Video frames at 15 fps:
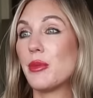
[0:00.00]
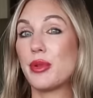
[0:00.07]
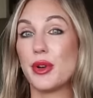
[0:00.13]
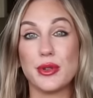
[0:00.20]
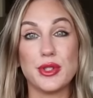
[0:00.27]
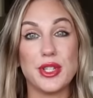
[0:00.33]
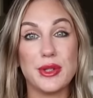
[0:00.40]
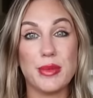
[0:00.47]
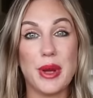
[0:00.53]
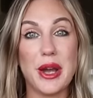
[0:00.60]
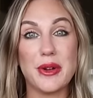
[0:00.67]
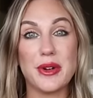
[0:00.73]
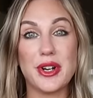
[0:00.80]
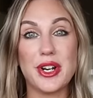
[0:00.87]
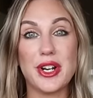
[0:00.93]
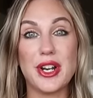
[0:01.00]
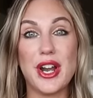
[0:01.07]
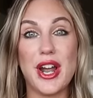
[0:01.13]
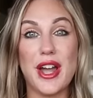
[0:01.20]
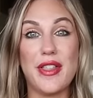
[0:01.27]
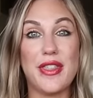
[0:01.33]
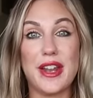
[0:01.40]
protein
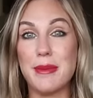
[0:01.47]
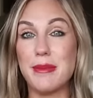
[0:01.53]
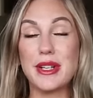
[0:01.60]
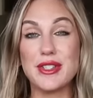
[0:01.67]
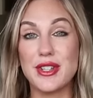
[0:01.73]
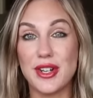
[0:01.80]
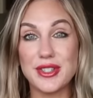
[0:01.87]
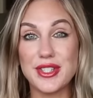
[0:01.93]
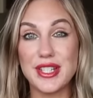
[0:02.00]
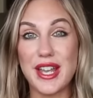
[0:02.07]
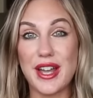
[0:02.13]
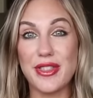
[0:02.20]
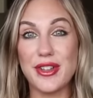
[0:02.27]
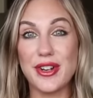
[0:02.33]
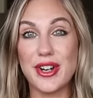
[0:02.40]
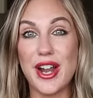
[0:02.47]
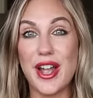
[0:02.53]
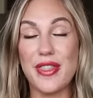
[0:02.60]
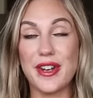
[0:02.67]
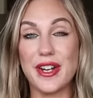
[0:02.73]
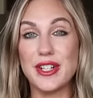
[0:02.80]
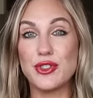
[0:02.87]
powder, and then I mix it all together
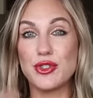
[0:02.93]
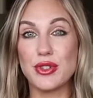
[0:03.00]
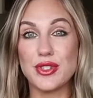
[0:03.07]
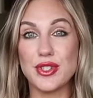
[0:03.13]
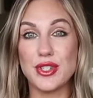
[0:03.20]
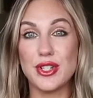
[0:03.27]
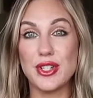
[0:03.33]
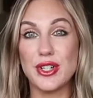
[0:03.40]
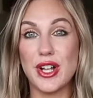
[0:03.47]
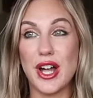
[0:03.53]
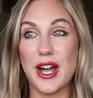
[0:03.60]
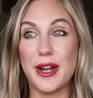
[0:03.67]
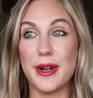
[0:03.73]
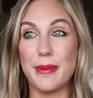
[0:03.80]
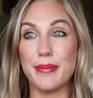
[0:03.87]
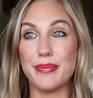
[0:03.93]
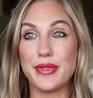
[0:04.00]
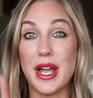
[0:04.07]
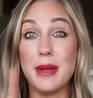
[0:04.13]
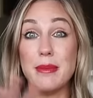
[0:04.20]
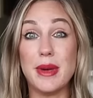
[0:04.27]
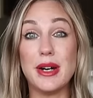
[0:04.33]
and then I drizzle, um,
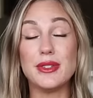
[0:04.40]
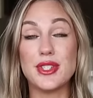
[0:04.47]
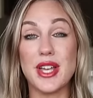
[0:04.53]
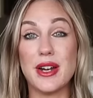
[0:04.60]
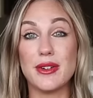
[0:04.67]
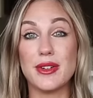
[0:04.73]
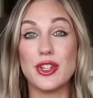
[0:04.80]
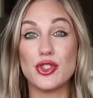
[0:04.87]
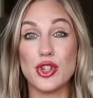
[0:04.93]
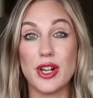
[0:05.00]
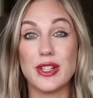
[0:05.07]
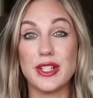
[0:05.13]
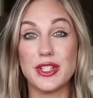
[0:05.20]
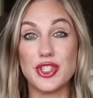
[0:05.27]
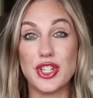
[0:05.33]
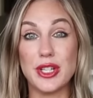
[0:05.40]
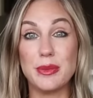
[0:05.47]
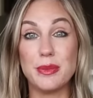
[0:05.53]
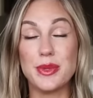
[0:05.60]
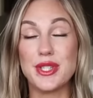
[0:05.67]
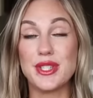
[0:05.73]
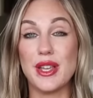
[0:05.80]
I melt down chocolate
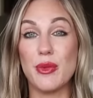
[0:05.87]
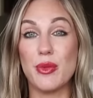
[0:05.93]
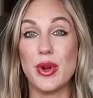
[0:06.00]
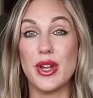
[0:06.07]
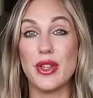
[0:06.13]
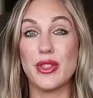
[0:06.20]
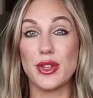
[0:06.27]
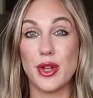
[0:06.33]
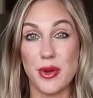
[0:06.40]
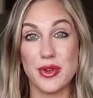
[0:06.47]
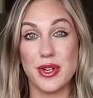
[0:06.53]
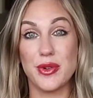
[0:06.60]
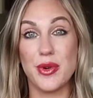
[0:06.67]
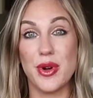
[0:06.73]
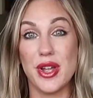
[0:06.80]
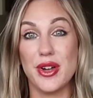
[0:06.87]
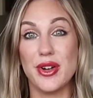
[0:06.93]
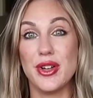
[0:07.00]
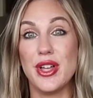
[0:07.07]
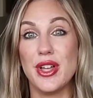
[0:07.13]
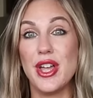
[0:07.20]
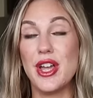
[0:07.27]
chips with coconut
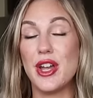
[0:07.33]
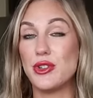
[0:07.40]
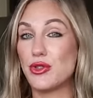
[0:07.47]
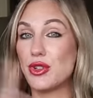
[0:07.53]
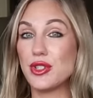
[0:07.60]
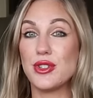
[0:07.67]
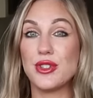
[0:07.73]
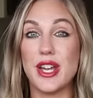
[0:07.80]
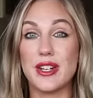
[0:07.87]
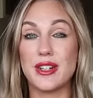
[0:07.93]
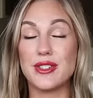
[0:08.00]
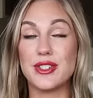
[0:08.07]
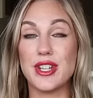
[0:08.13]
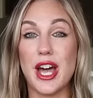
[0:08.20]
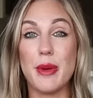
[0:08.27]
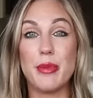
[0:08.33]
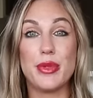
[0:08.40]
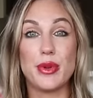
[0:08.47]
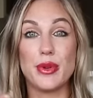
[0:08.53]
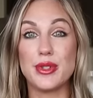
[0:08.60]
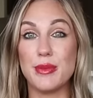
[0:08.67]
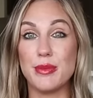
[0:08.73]
oil, drizzle that on top,
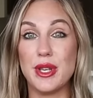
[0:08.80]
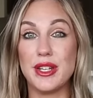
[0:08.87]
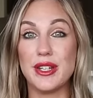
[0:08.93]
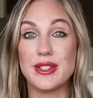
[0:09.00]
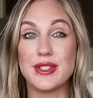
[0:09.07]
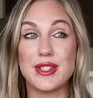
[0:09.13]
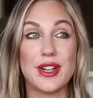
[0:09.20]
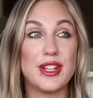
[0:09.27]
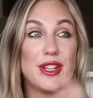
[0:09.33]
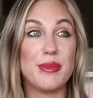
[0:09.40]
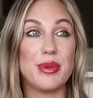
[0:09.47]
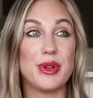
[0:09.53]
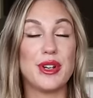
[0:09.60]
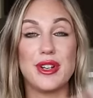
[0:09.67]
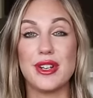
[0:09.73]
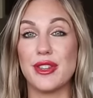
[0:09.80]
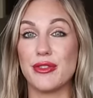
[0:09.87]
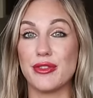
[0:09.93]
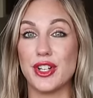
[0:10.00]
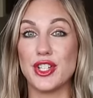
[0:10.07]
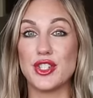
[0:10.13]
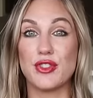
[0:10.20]
throw some peanuts on it, put it in the
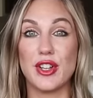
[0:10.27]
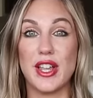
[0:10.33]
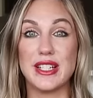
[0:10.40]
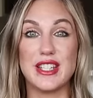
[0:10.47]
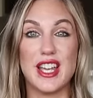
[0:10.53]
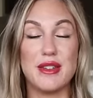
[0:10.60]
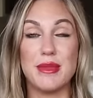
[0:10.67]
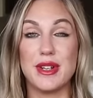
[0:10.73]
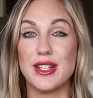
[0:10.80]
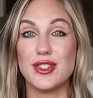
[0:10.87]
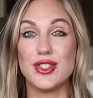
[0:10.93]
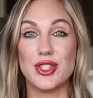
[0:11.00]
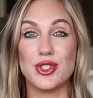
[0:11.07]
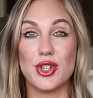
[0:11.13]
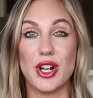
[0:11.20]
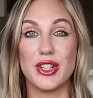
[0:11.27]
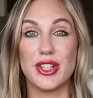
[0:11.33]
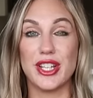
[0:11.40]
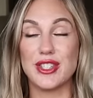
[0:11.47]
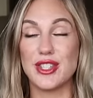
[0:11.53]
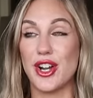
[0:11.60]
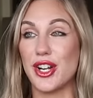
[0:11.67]
fridge for like 10 minutes. The chocolate
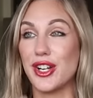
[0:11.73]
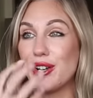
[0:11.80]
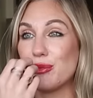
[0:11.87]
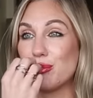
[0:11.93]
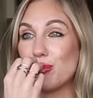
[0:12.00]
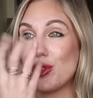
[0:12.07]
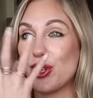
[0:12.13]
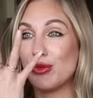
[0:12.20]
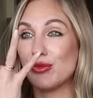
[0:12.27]
gets hard.